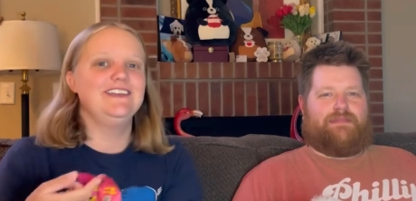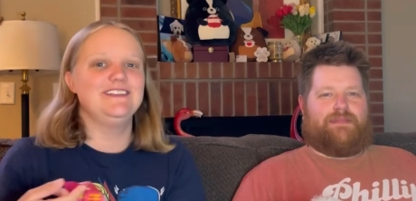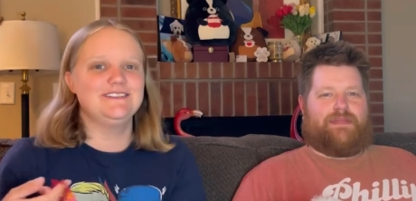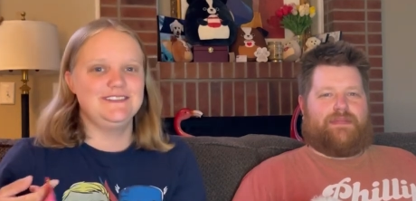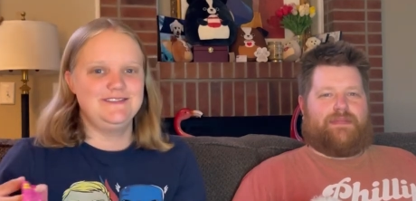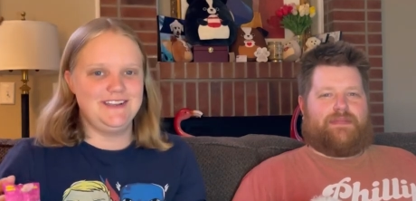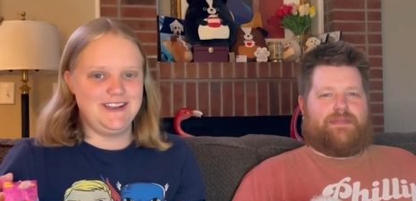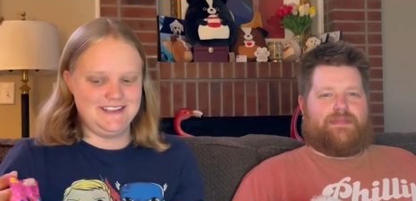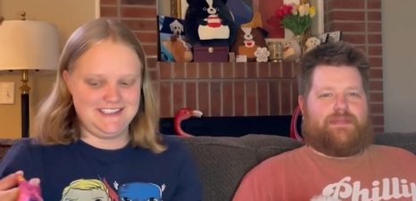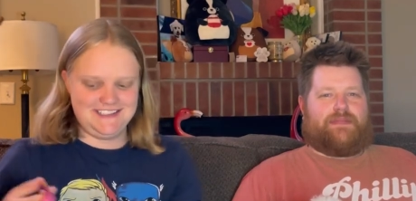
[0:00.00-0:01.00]
Speaker 1: also have
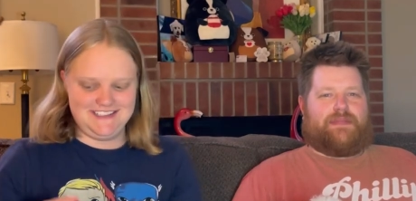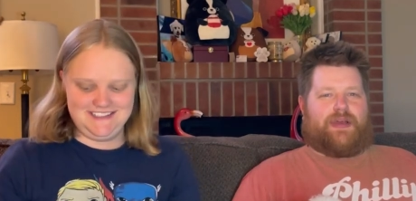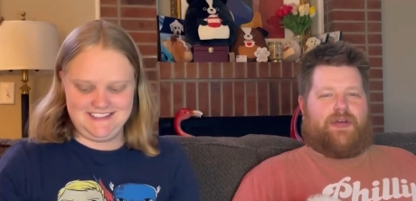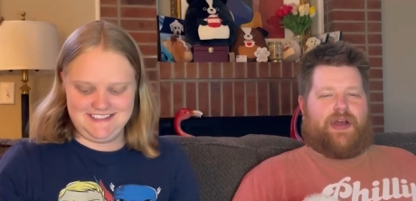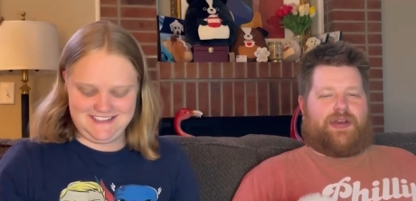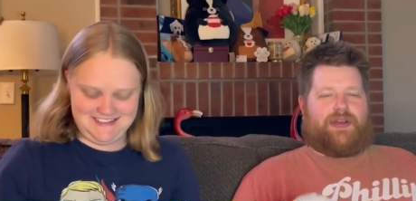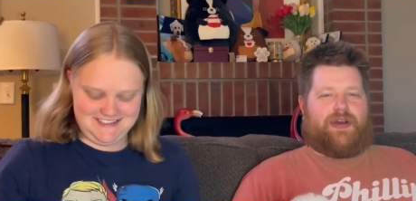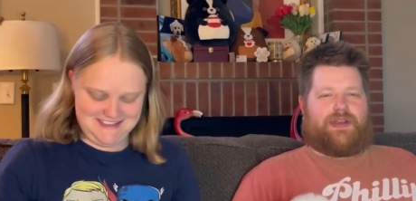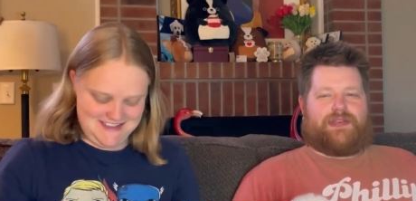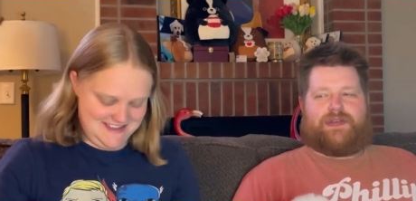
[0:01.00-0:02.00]
dogs.
Speaker 2: I like
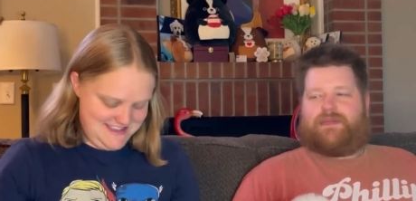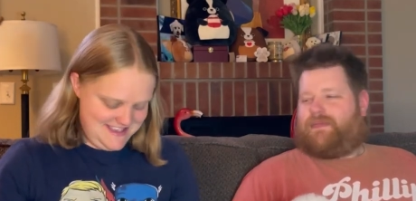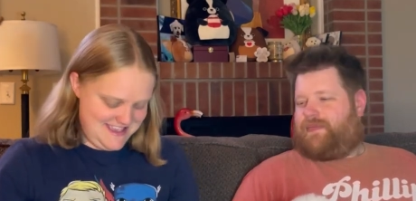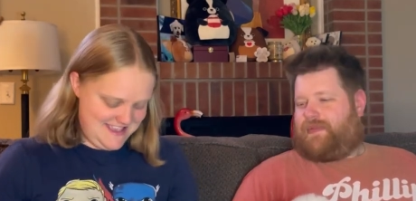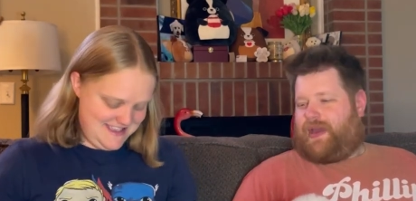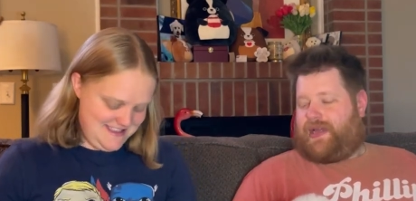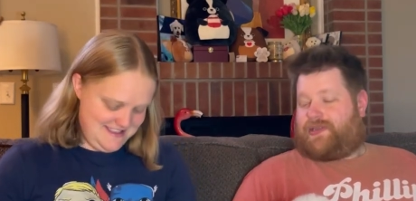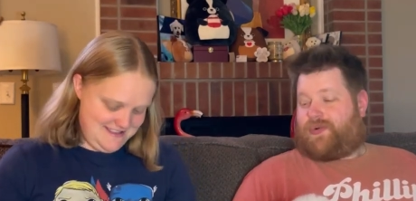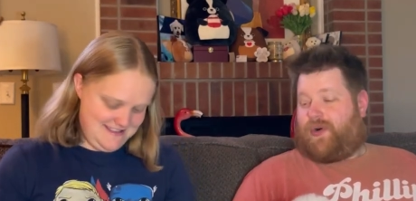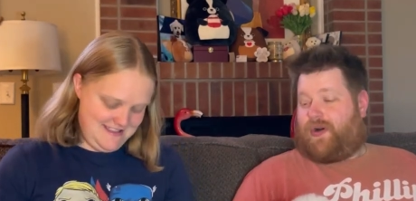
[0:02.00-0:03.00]
dogs. Yeah. And
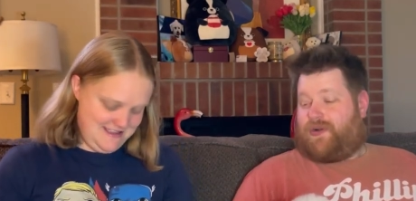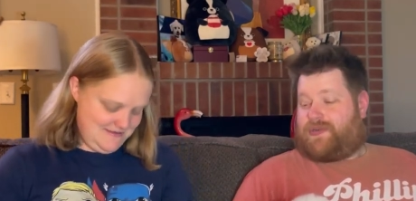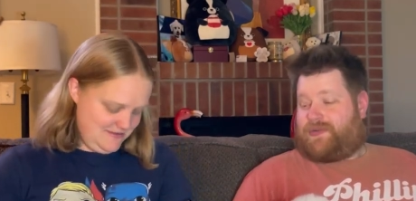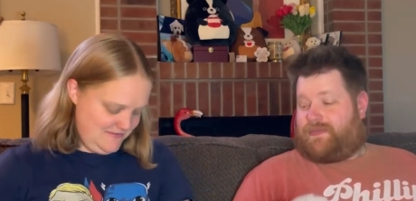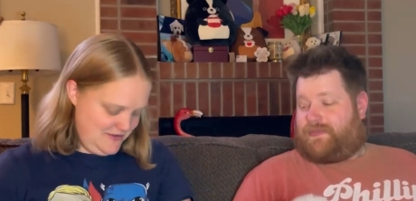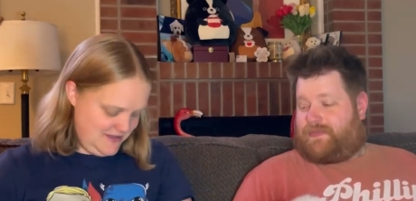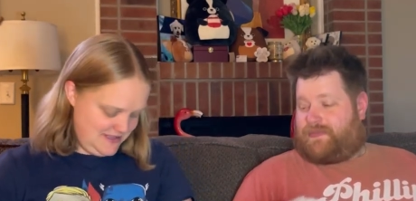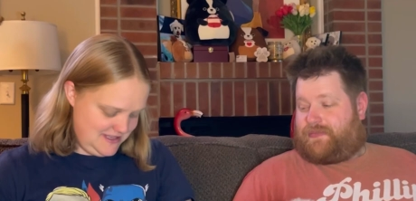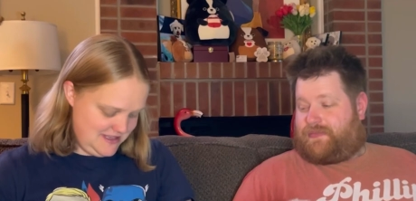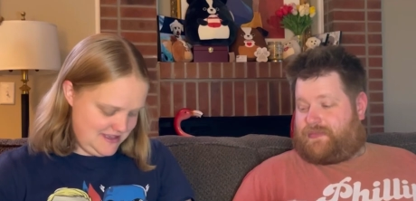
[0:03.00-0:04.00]
squirrels. I don't
Speaker 1: know if you can
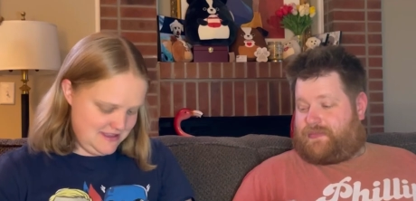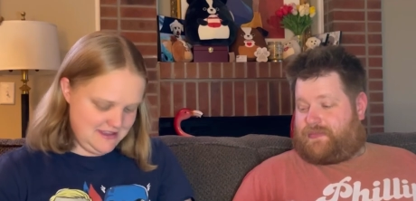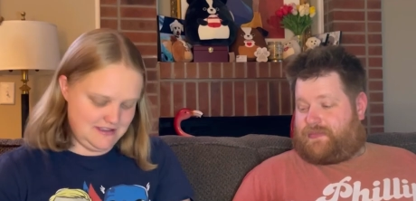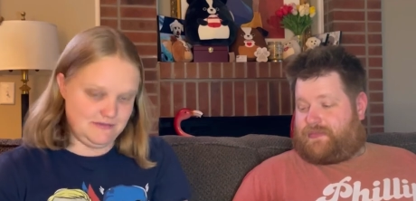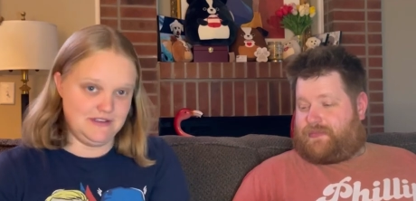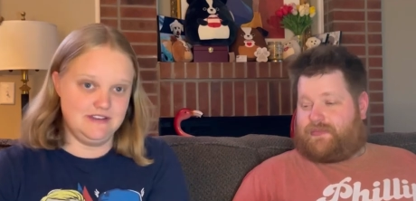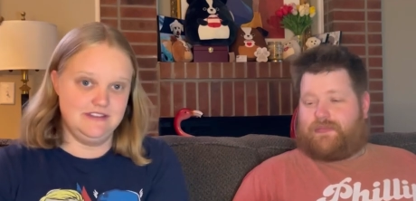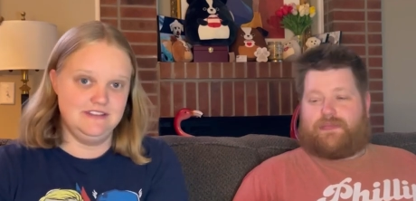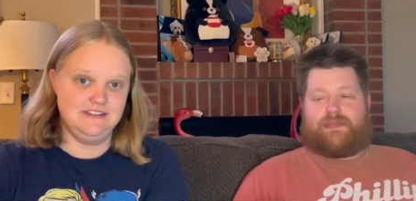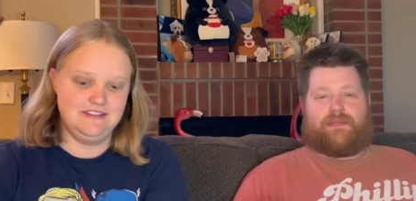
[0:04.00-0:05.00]
see this one.
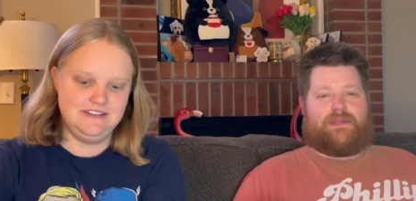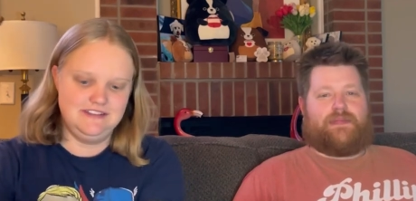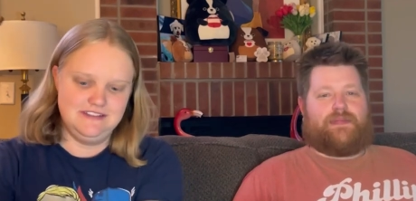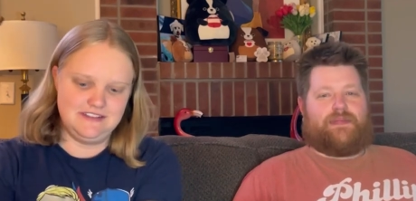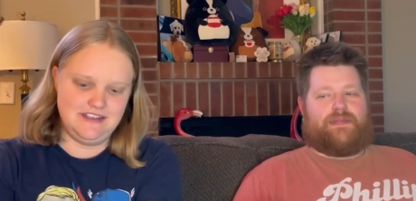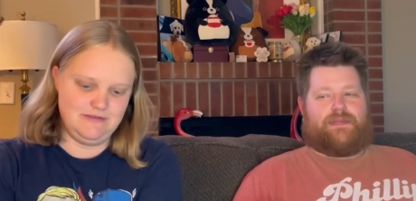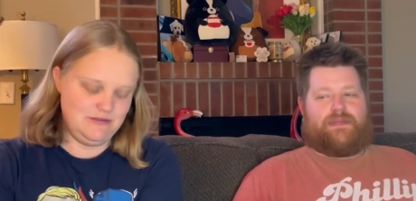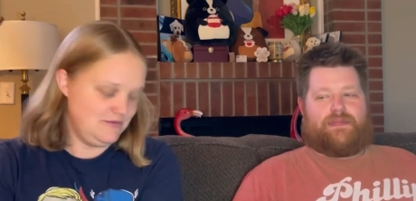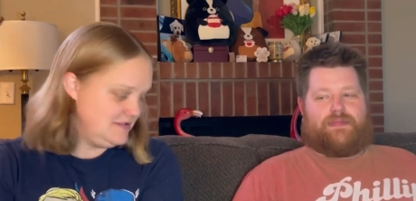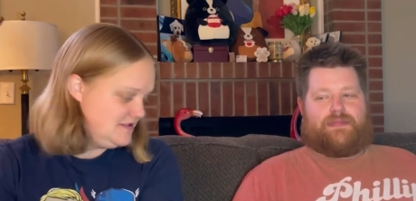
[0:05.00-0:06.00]
It's Owl.
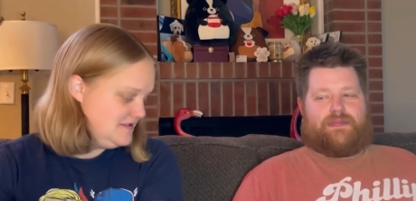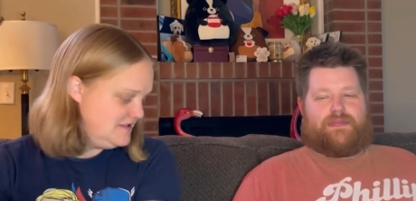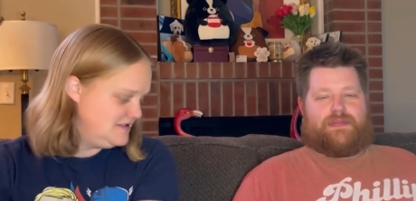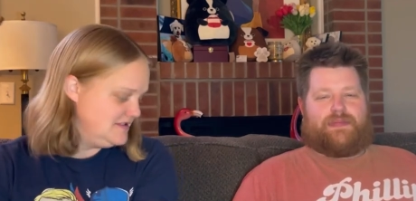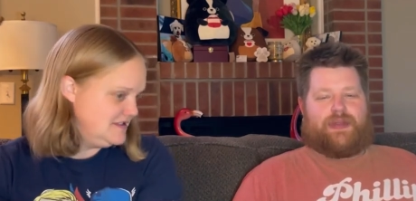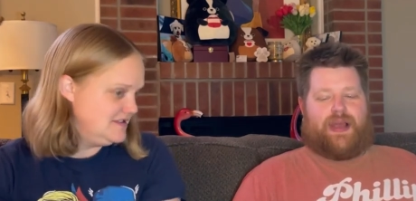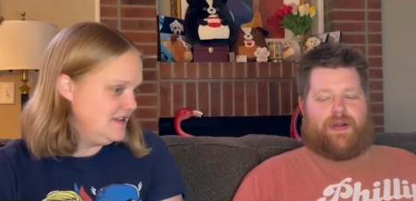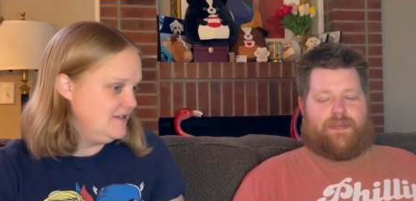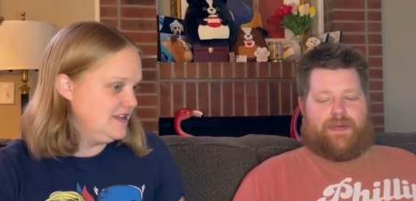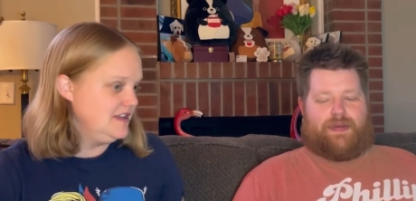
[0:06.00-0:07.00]

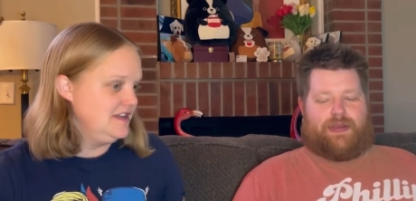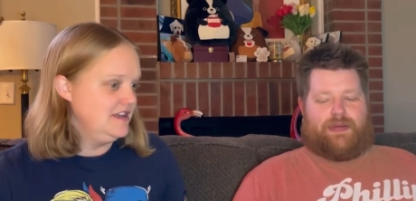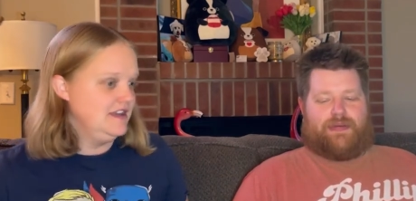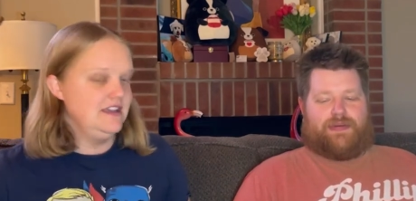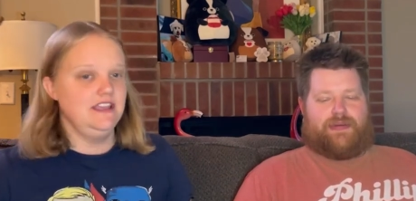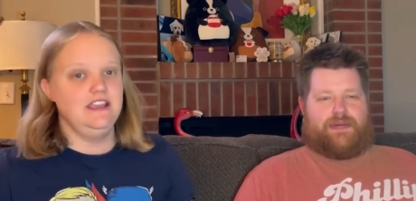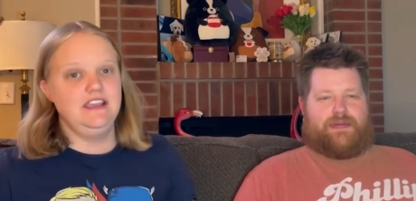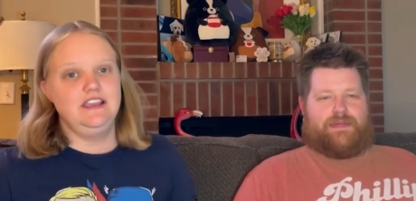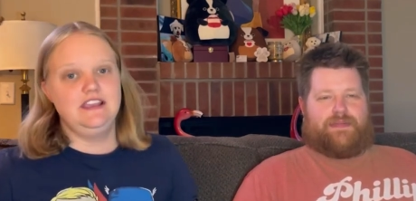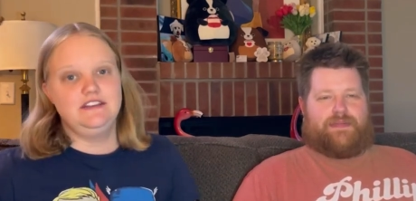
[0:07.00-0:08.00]
Logan.
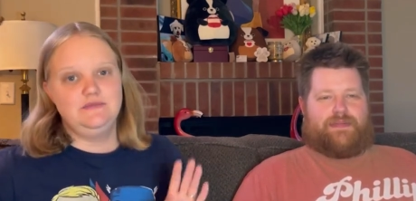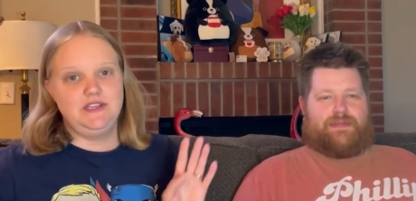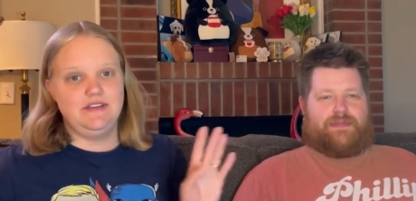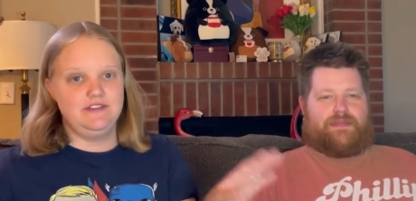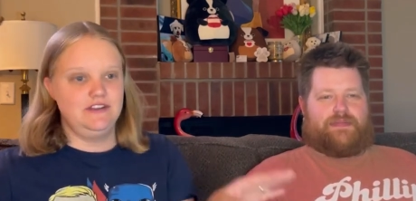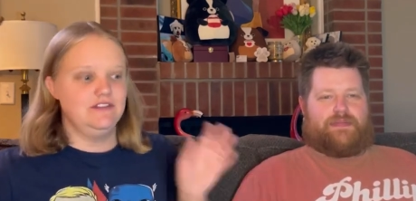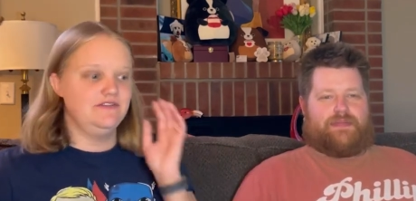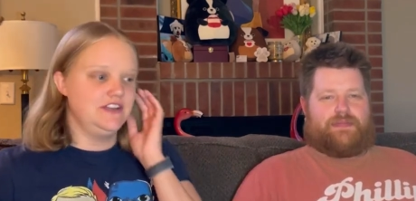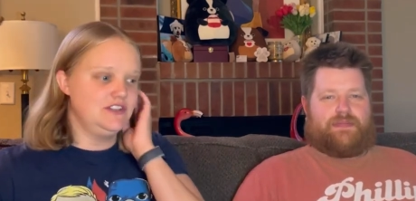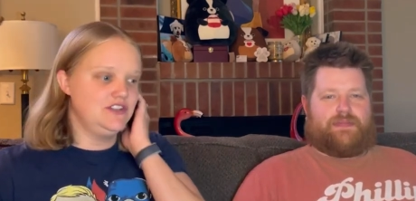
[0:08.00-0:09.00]
And we have another friend,